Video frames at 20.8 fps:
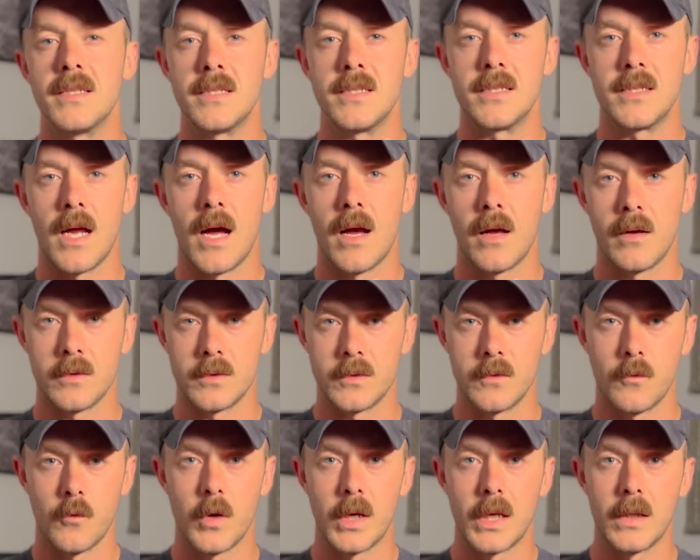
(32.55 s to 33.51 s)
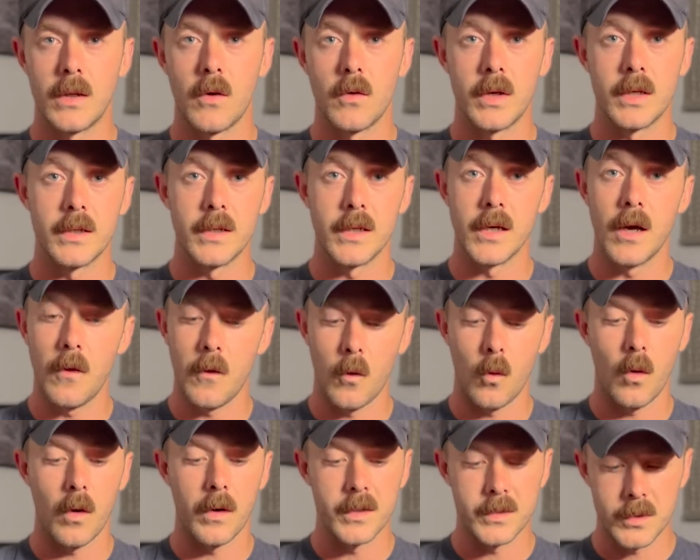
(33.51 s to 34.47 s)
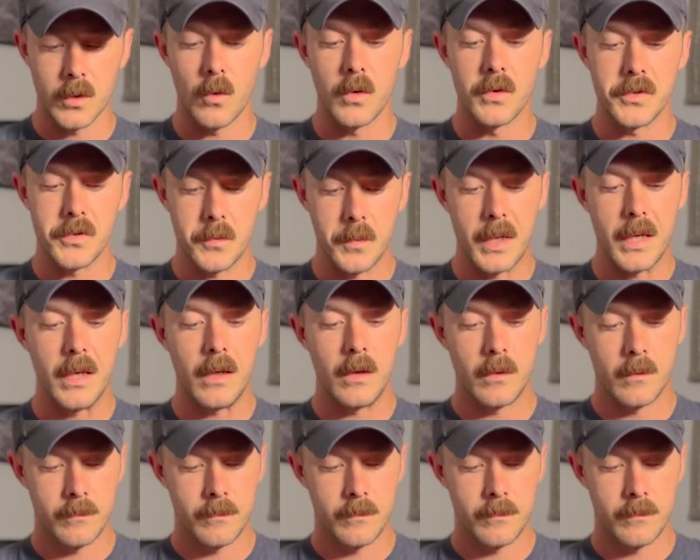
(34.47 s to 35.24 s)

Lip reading: styles of reloading. The other one is going to be